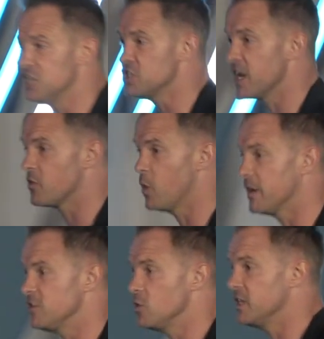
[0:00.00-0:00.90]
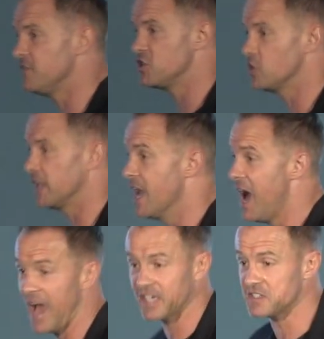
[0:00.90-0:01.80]
each and every one of you individually,
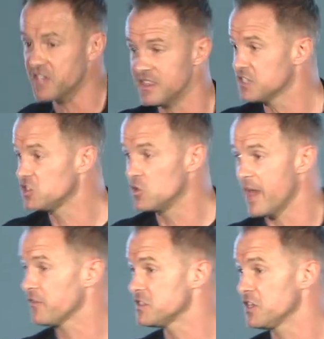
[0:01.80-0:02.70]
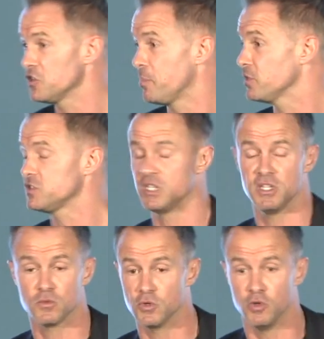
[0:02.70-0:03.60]
I could say this to every single person
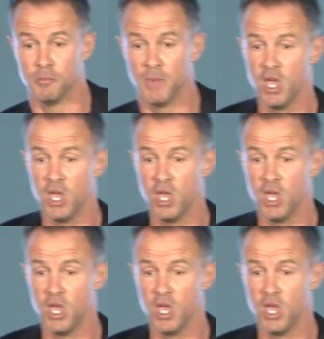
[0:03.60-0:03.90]
in the room.